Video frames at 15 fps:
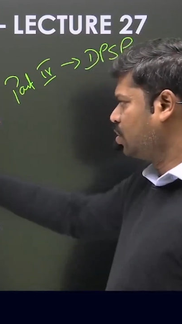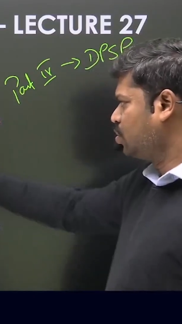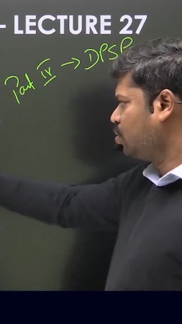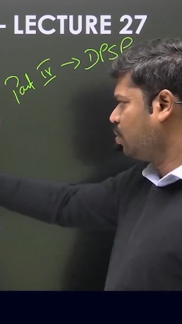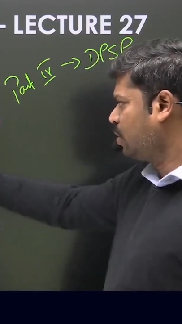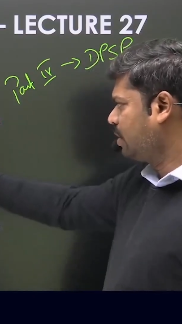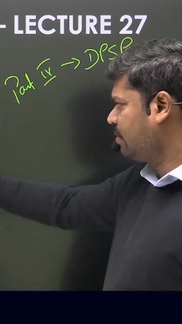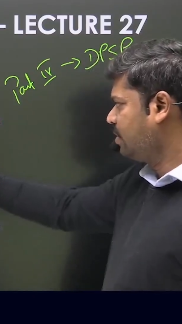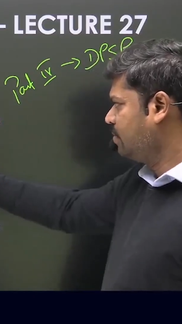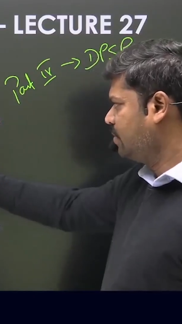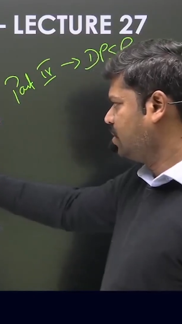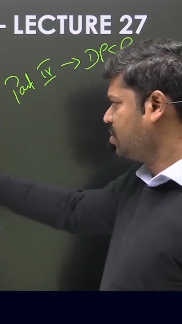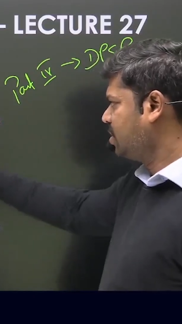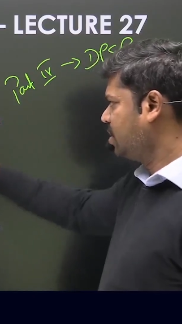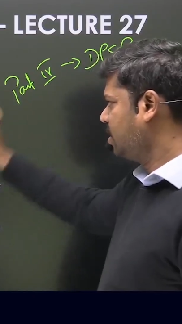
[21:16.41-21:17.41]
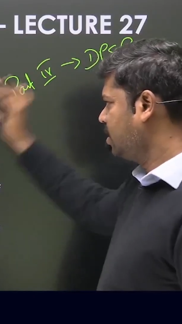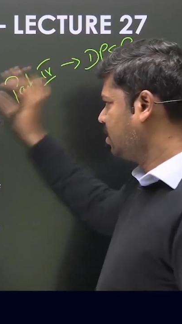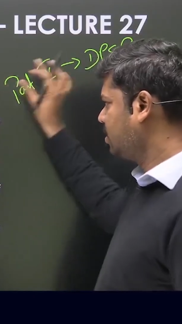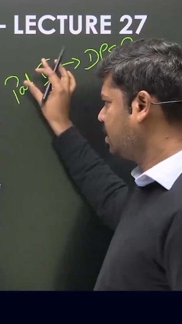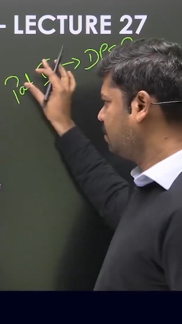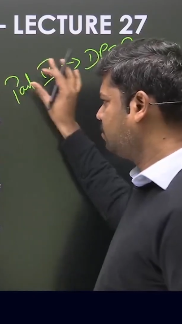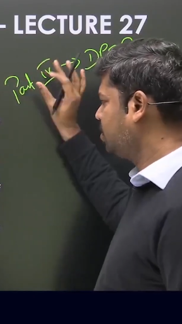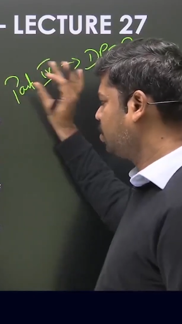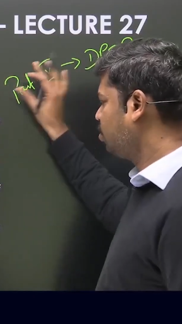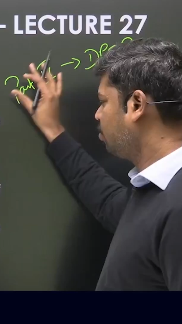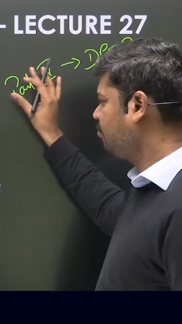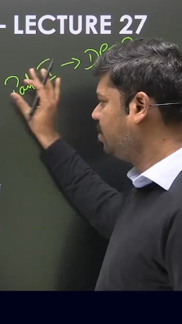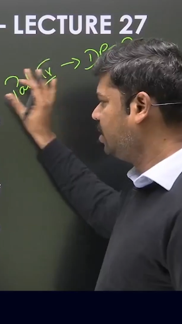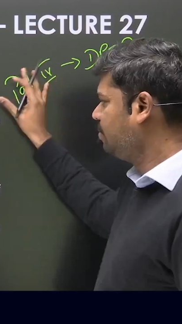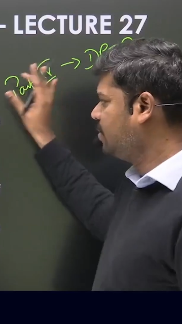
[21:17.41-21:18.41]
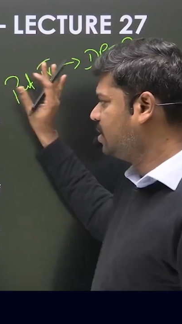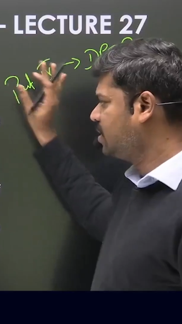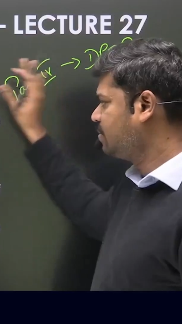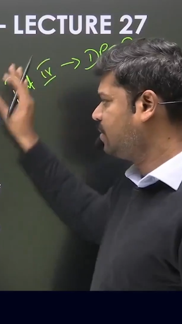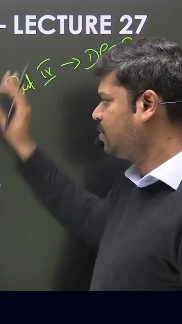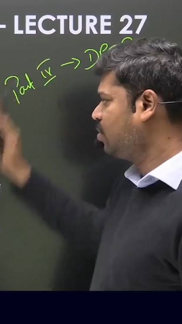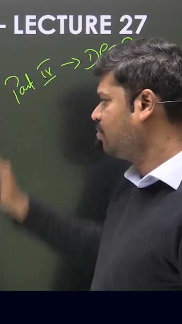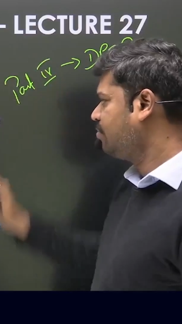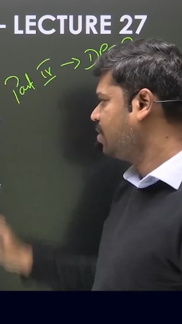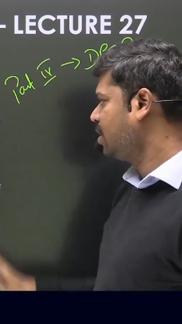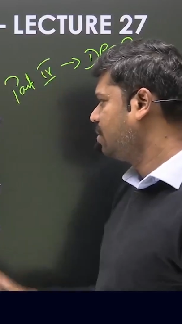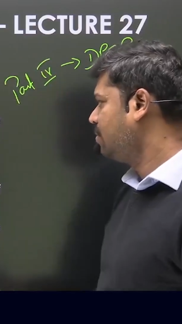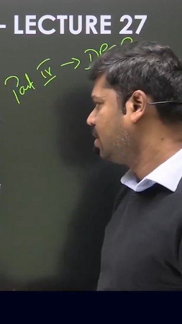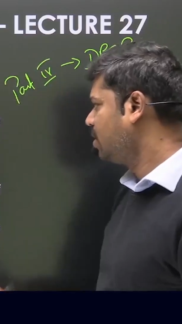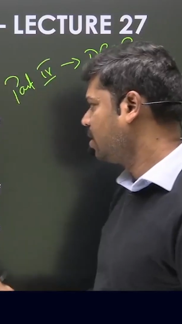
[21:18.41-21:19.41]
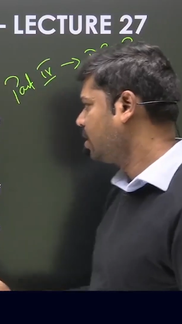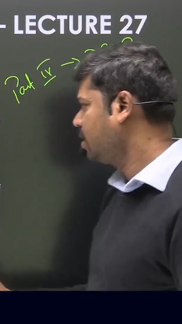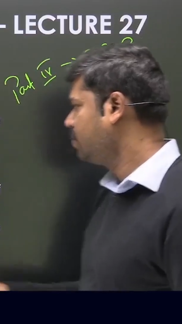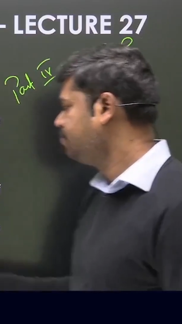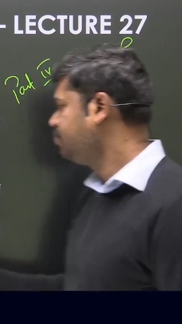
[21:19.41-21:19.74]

So whatever mentioned here is the objective of DPSP, not fundamental right.